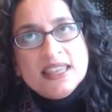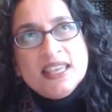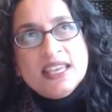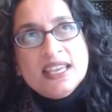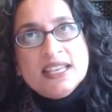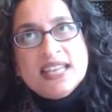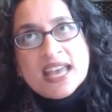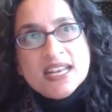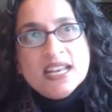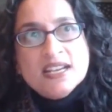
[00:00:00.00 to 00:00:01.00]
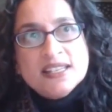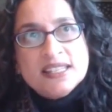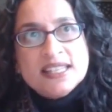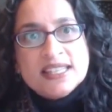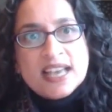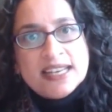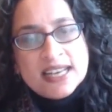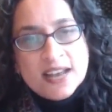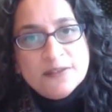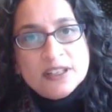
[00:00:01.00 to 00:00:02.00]
In the 10 years since 9
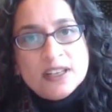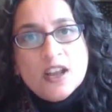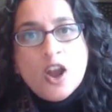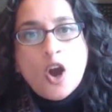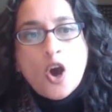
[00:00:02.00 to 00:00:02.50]
11,